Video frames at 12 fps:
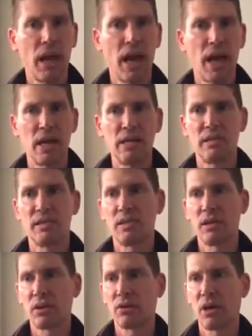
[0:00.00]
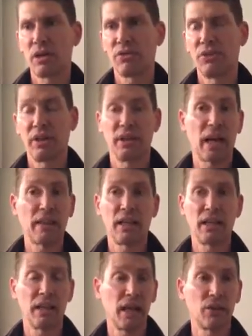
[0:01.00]
as CrossFit, and I
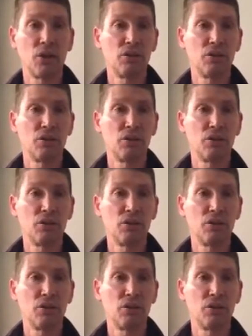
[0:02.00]
think that